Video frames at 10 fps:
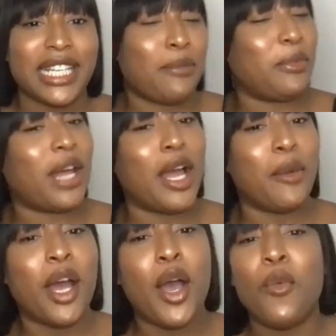and
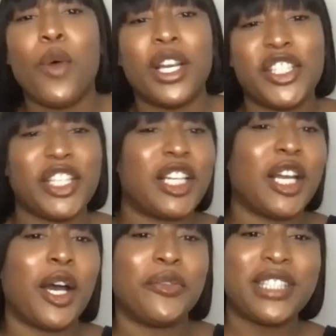I'm watching a
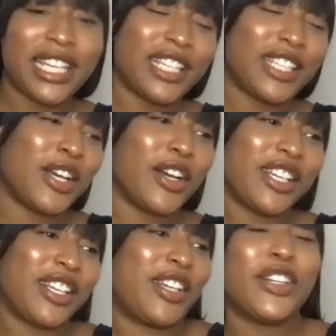lot of
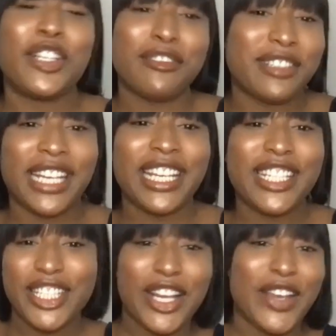TikTok cookery
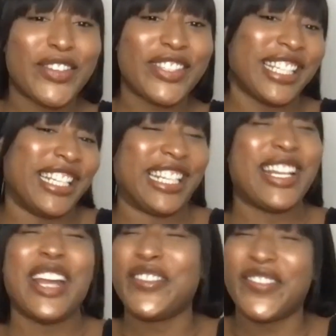shows
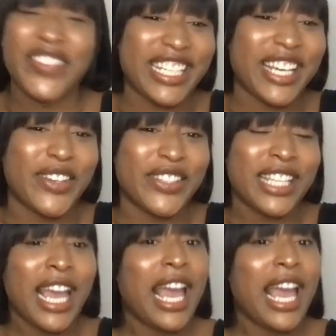and videos.